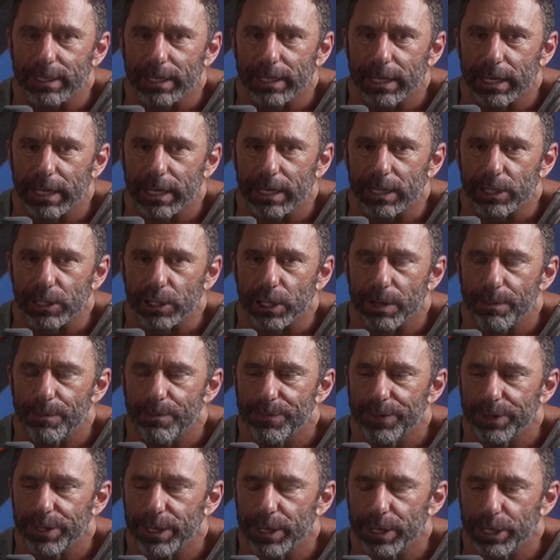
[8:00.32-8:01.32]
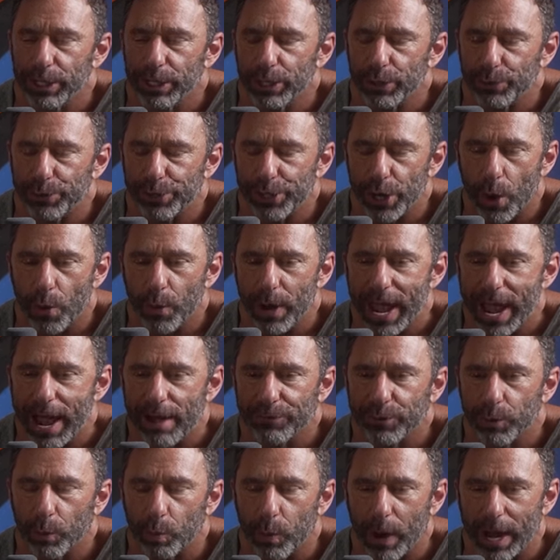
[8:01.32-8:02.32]
is you don't
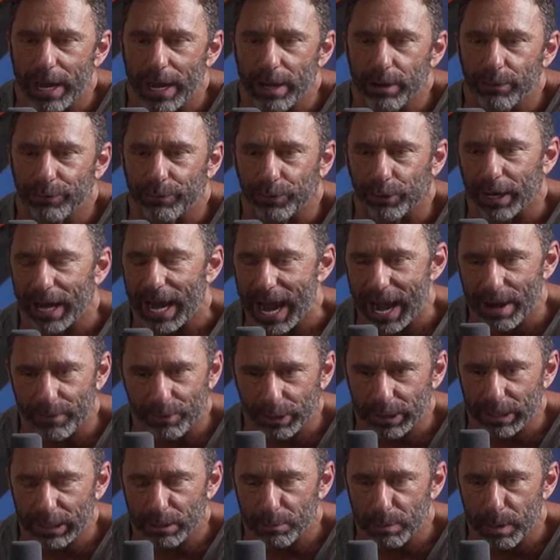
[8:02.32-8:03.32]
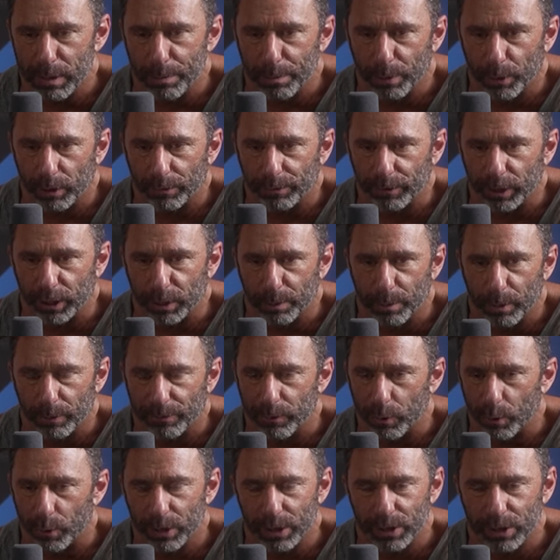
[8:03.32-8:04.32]
have to wait for everything to be perfect
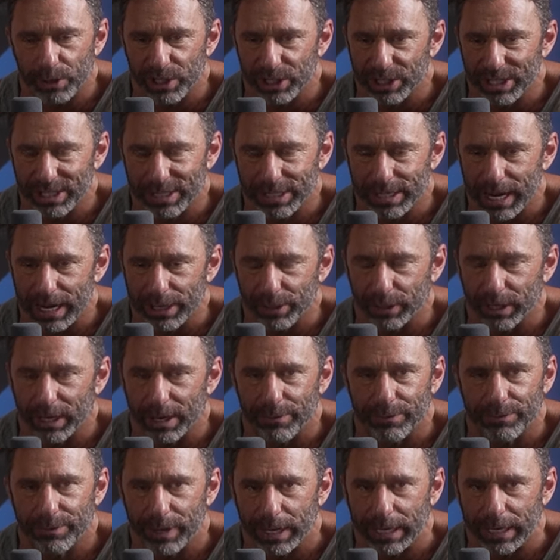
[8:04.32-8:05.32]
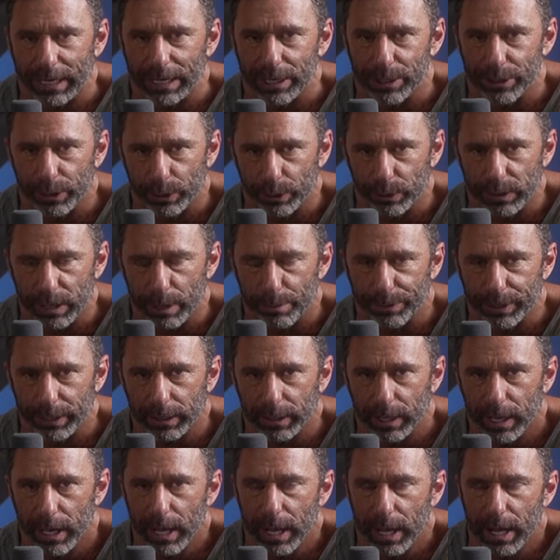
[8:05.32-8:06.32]
before you just decide you're going to fucking do
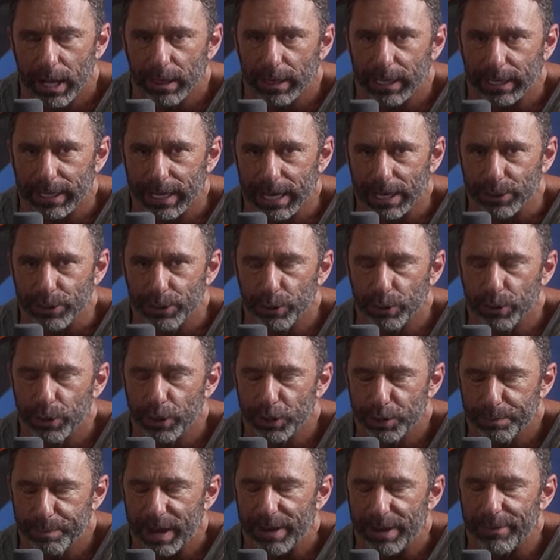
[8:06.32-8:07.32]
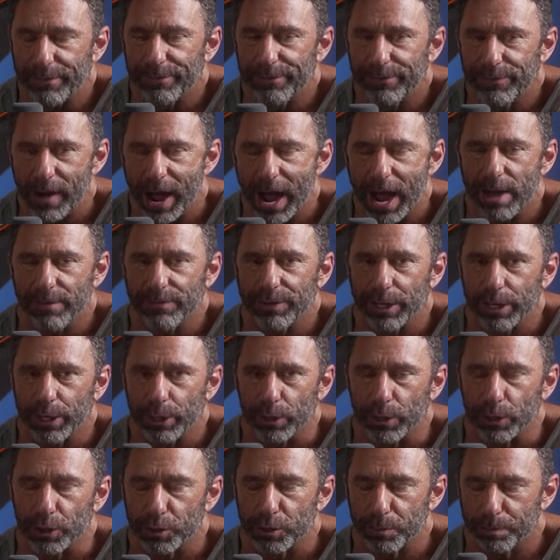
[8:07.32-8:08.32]
something. Like, yes, you could spend five
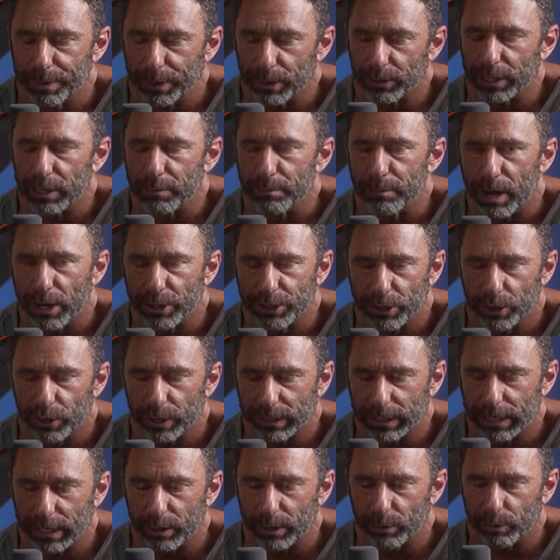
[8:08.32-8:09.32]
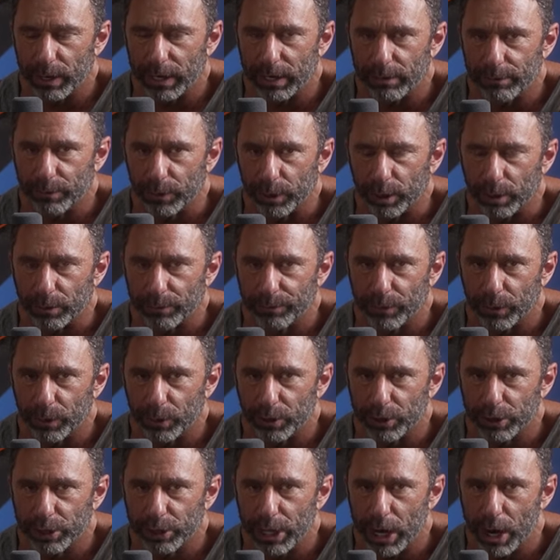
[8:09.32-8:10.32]
years building muscle and getting ready for your
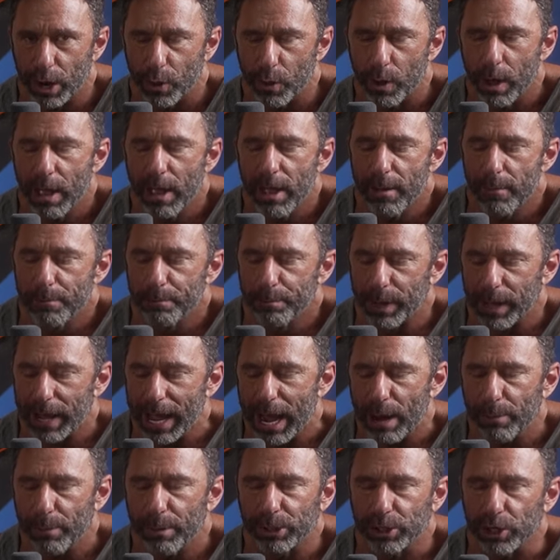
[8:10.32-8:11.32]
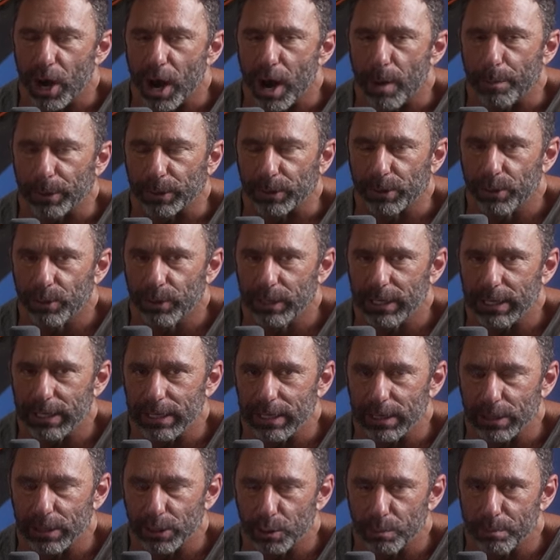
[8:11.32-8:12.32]
first show, but how much opportunity
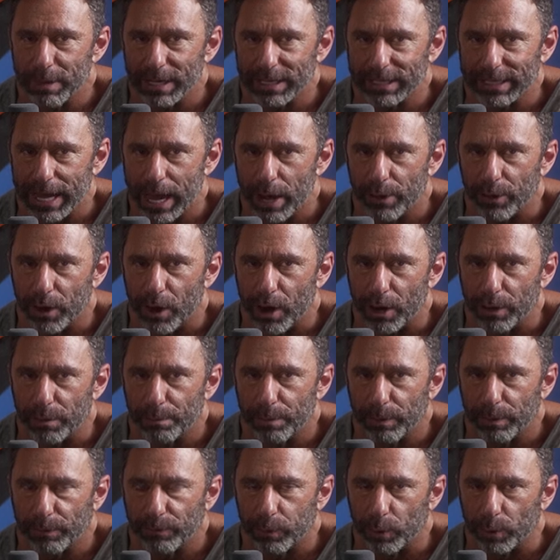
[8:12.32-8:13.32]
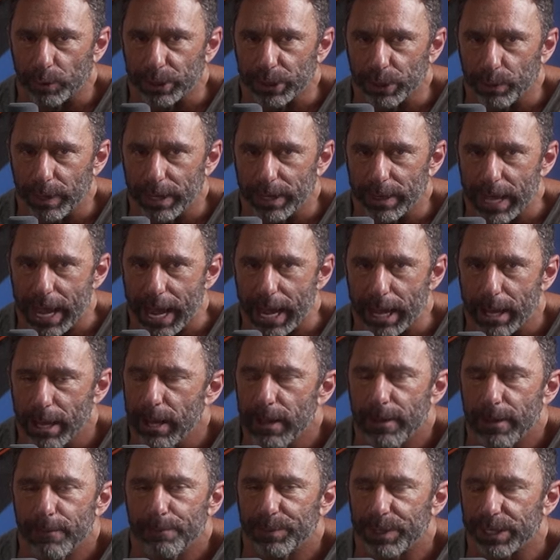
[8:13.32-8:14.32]
did you miss out on before doing that?
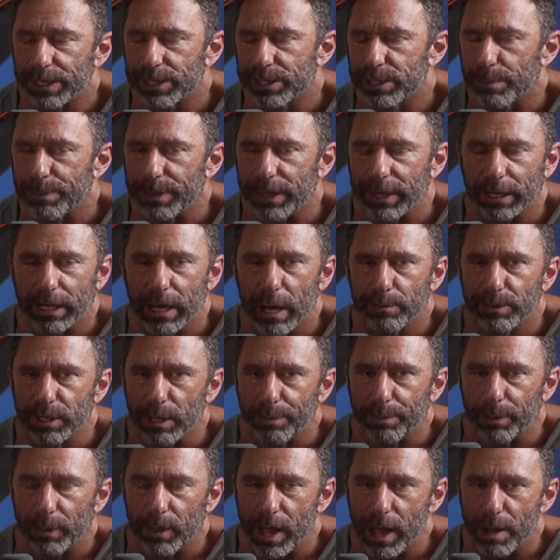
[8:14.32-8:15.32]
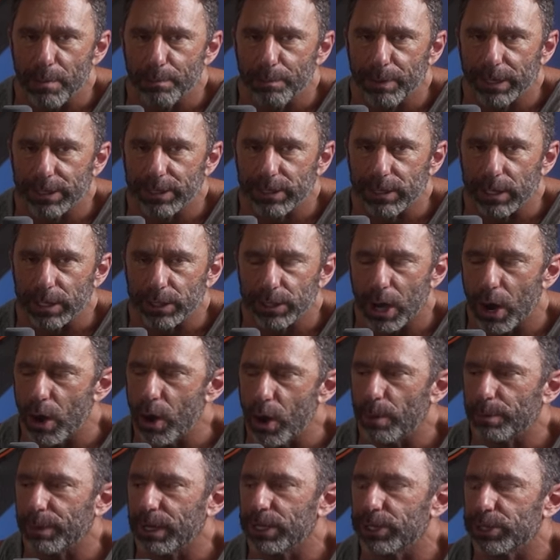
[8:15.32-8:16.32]
This is something that comes up a lot in business. Oh,
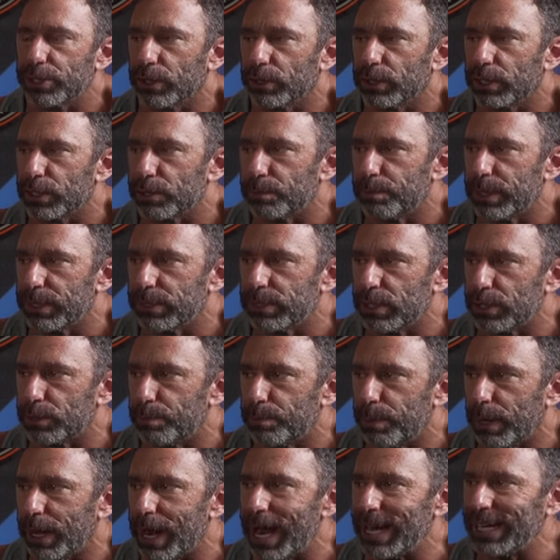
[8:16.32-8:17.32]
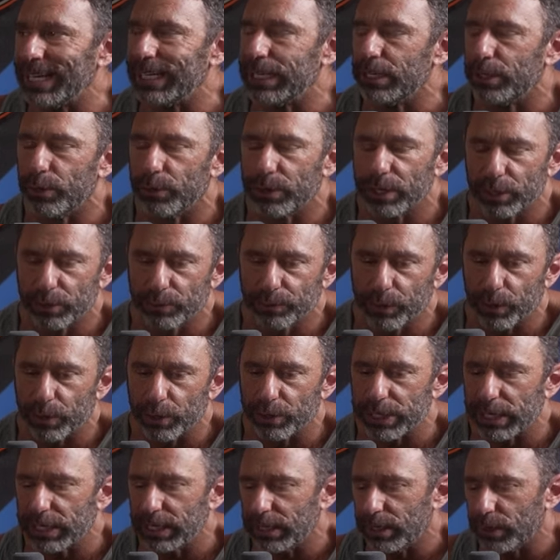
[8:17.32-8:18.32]
I'm going to start this business, but I need to do this
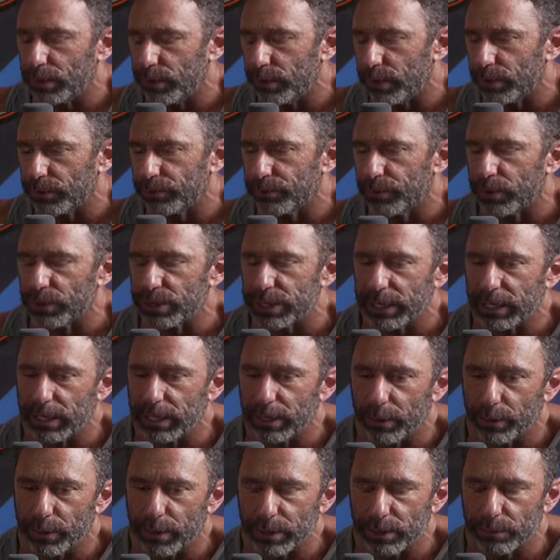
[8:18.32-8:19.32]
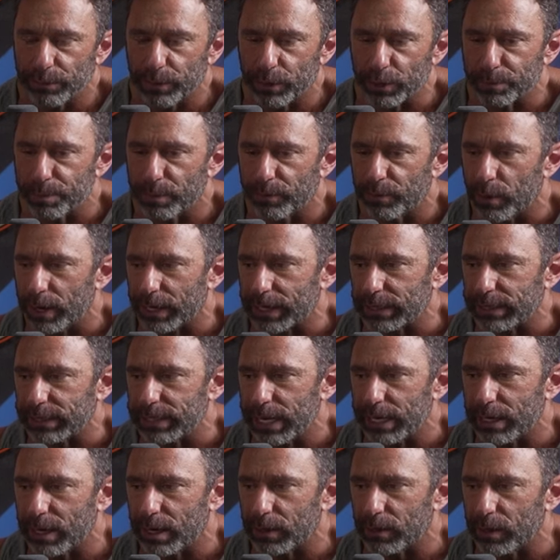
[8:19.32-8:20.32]
first. I need to do this first. I need to do this first before I can
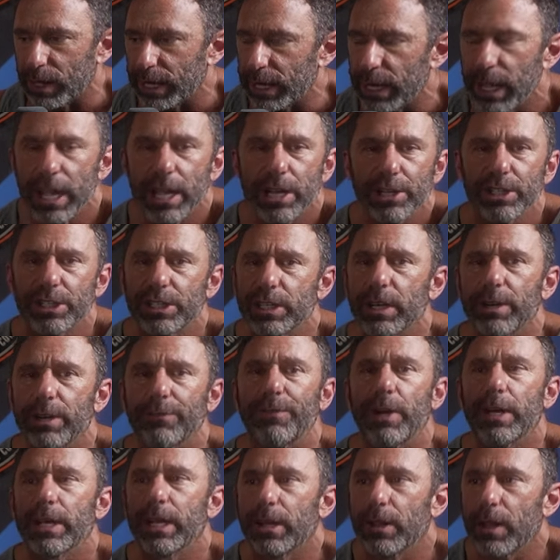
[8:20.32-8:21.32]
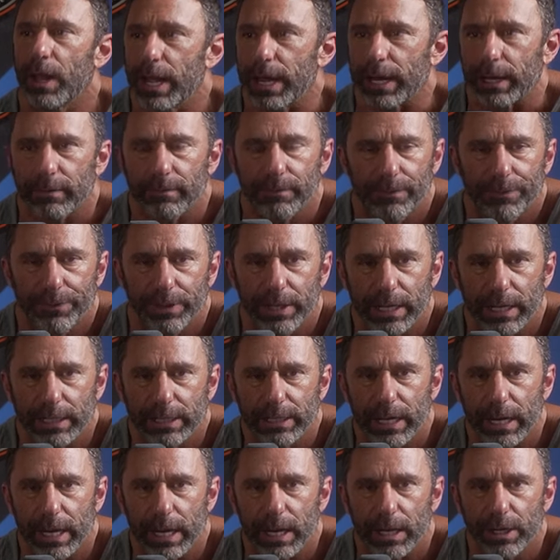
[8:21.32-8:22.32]
take on a client. Just get a fucking client.
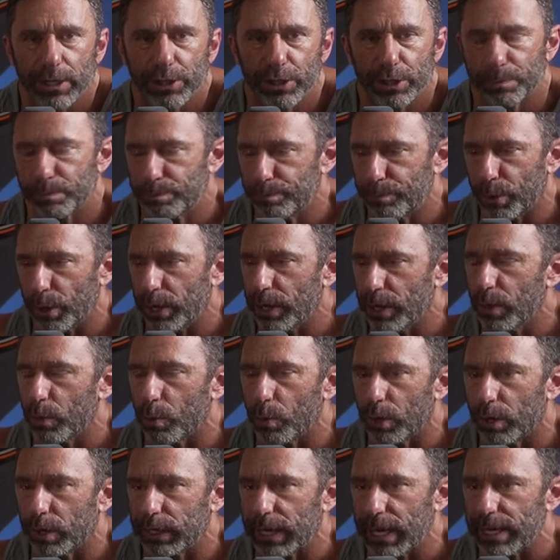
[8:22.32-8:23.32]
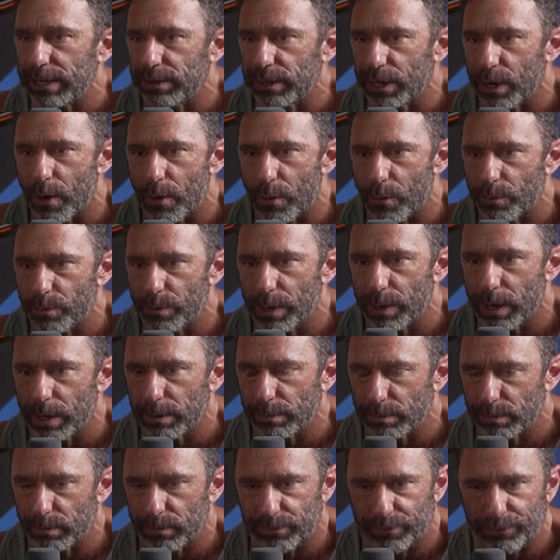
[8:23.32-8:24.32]
That's it. Just put in the work and you know uh,
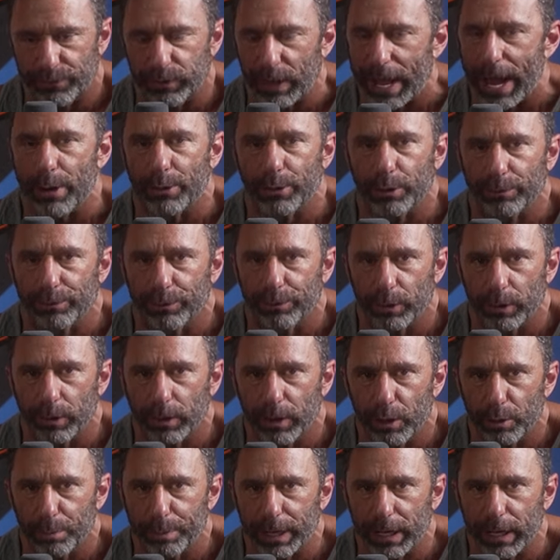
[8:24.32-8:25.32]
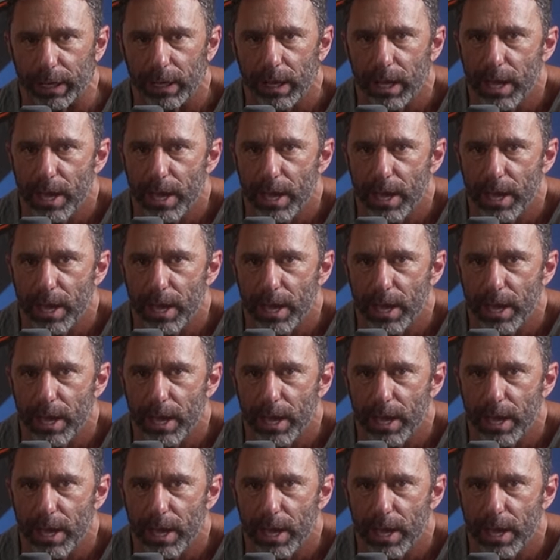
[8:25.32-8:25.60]
flounder for a little bit.